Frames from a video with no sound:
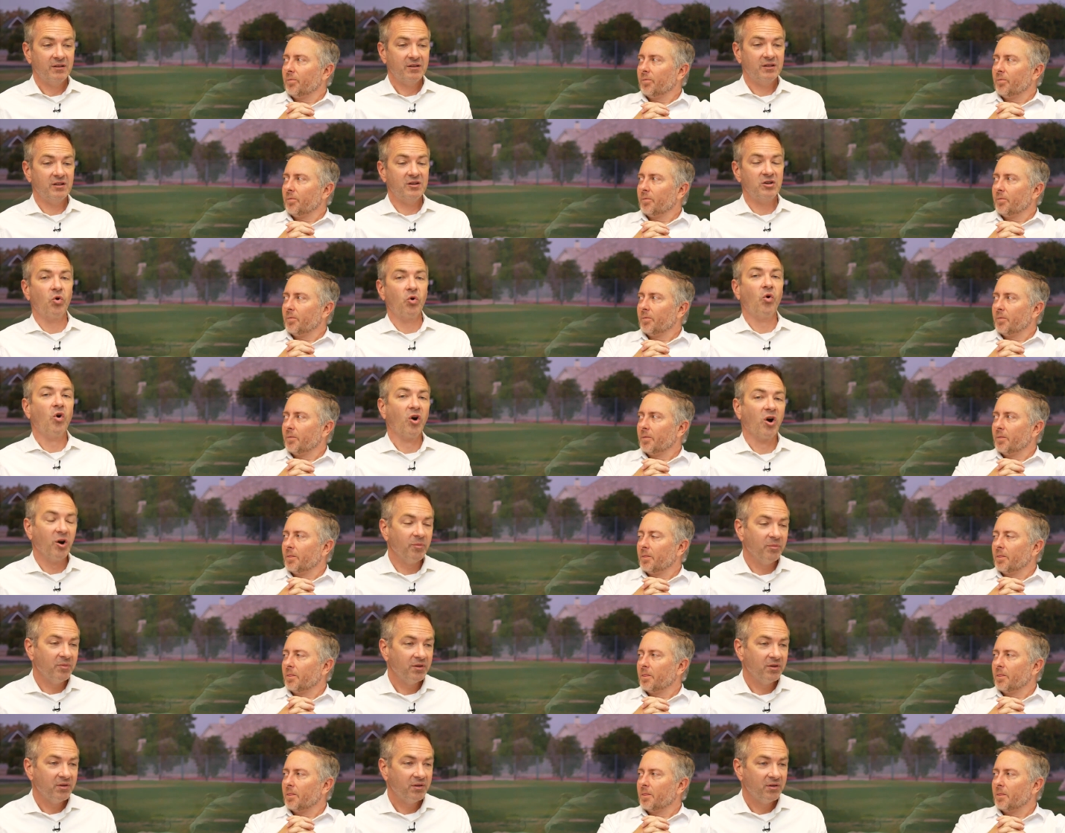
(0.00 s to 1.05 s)
Speaker 1: the
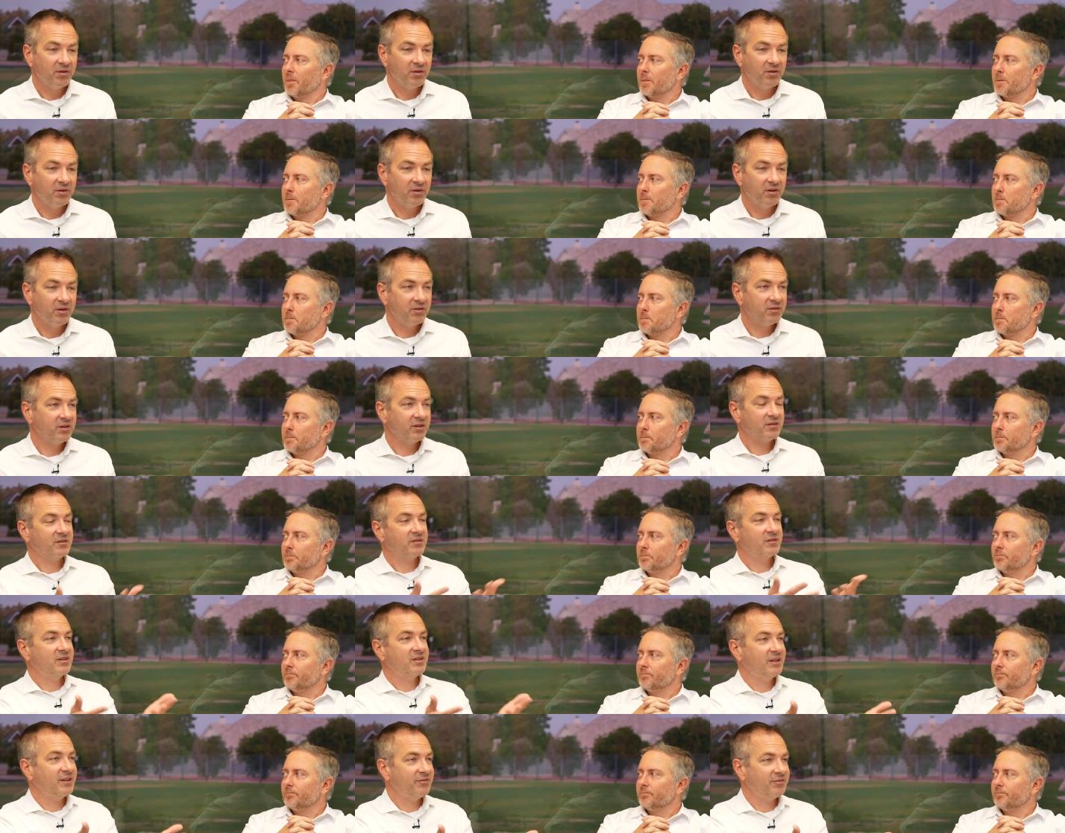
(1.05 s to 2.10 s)
norm, the
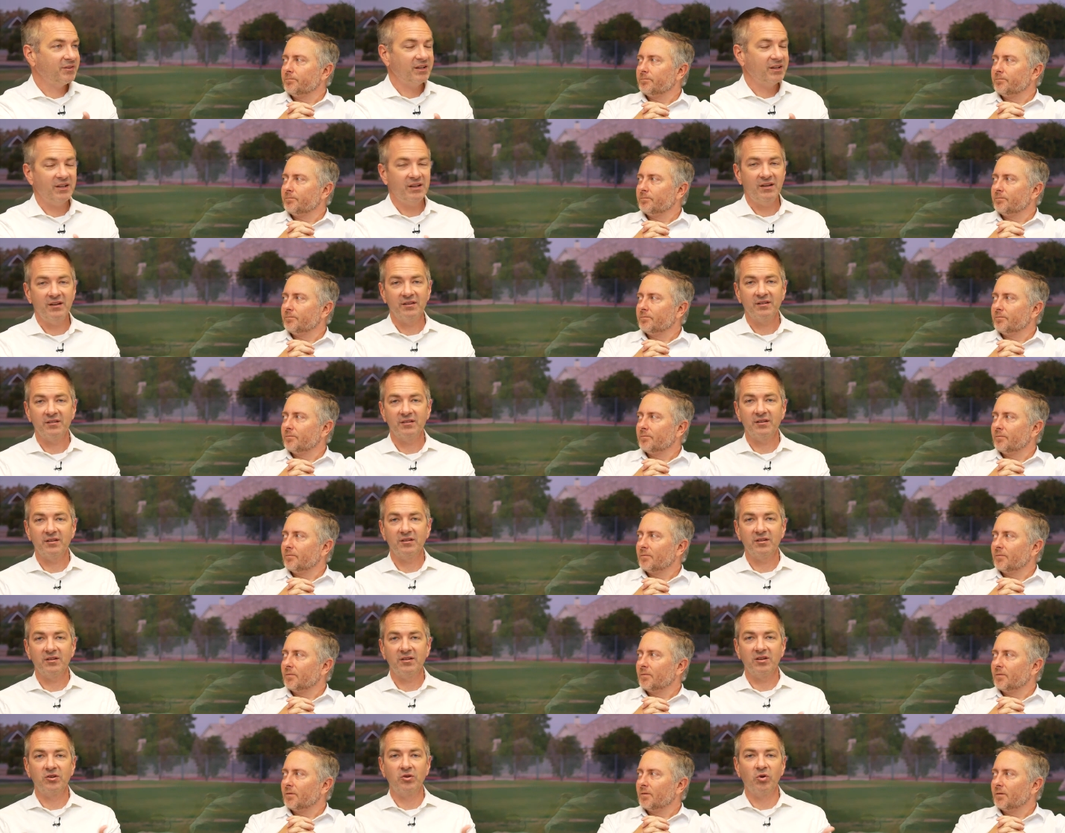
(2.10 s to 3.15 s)
TV,
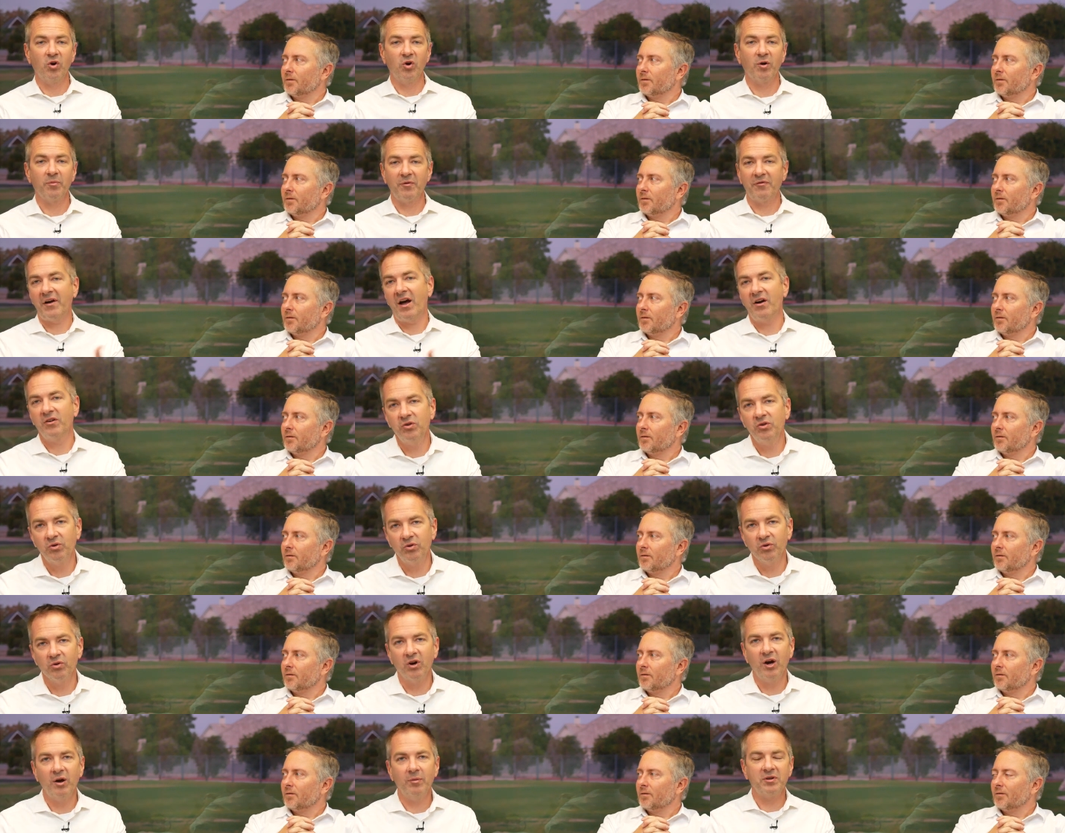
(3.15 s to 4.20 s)
the the norm of how you
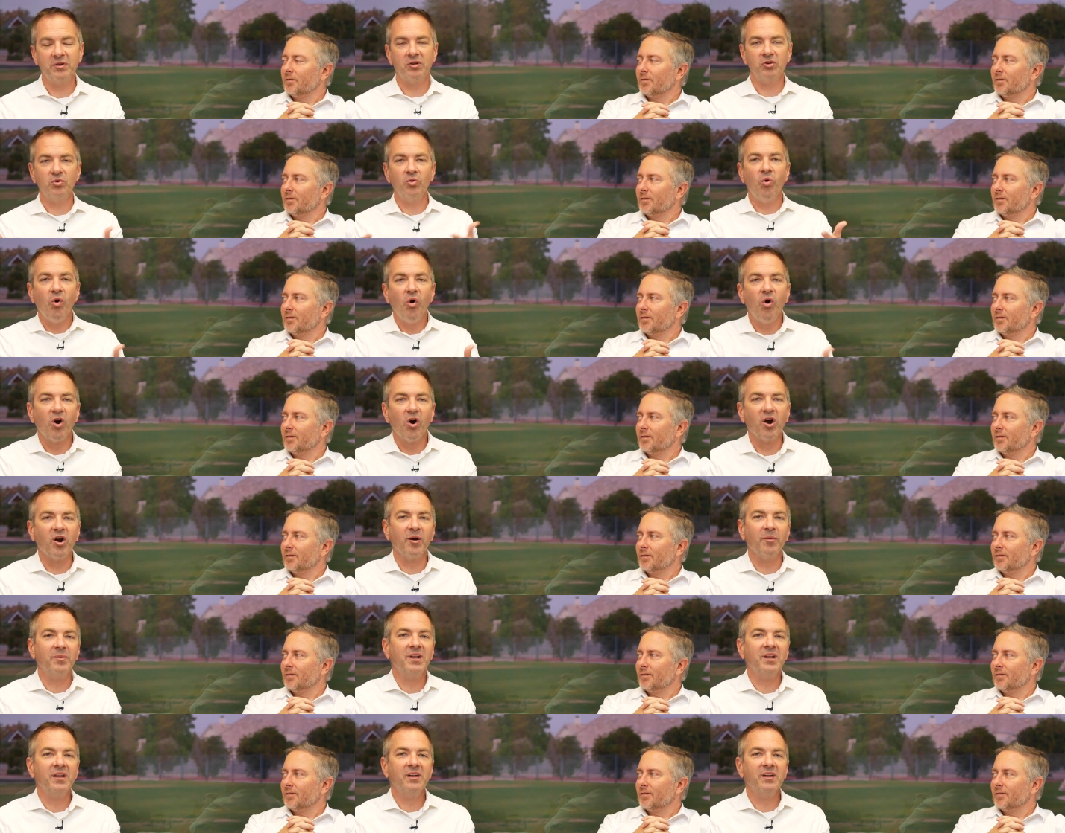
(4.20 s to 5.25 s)
grew up, the
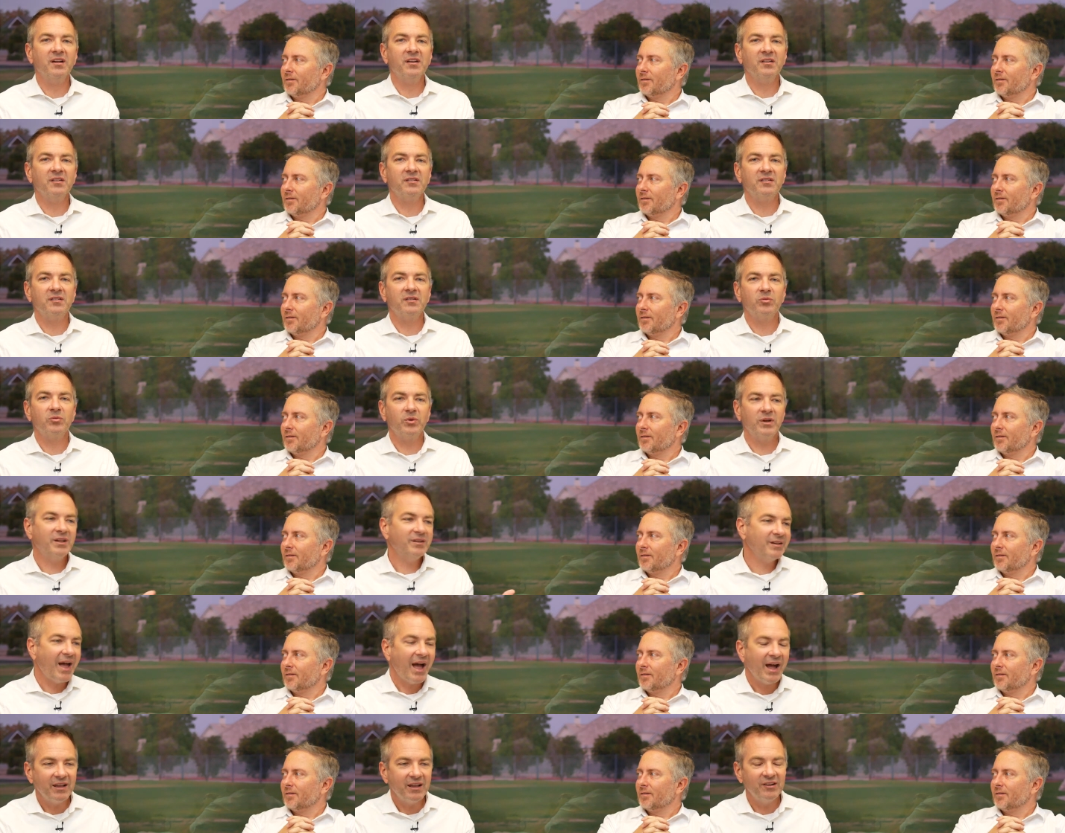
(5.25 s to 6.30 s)
norm is we
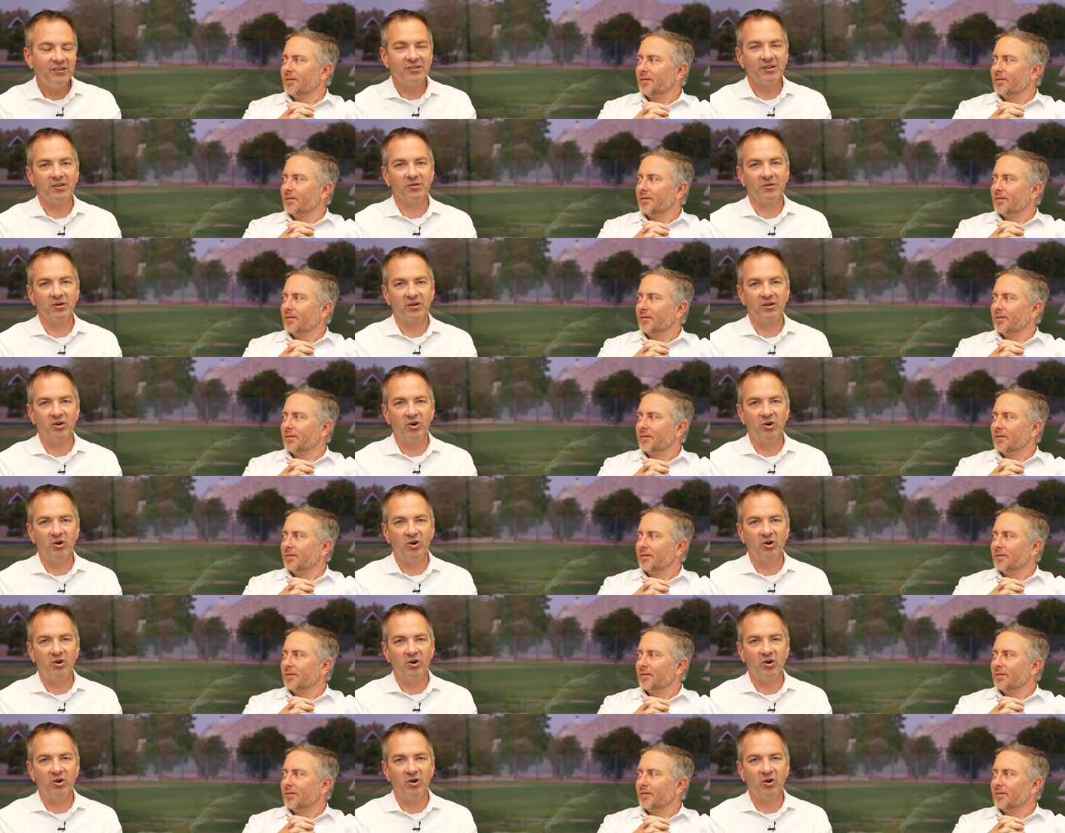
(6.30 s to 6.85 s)
attack each other at